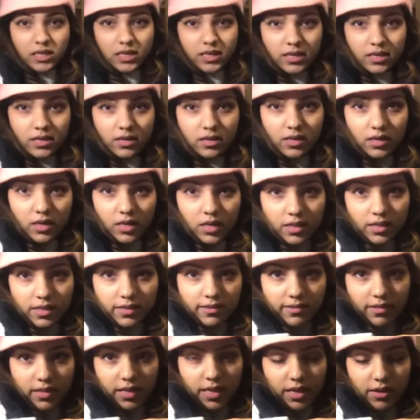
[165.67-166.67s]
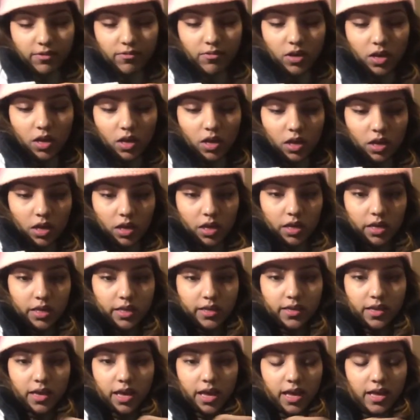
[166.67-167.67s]
here in the sleeve,
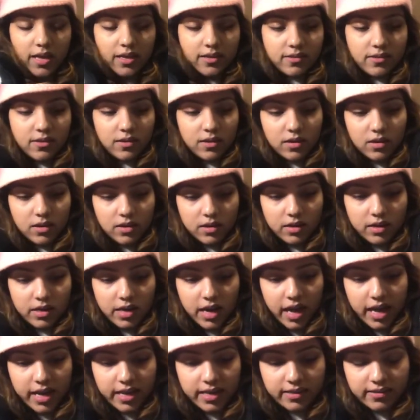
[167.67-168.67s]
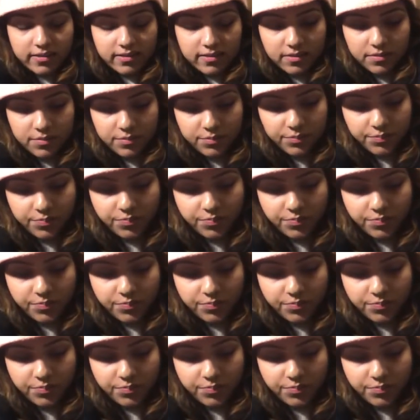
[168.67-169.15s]
it has a nice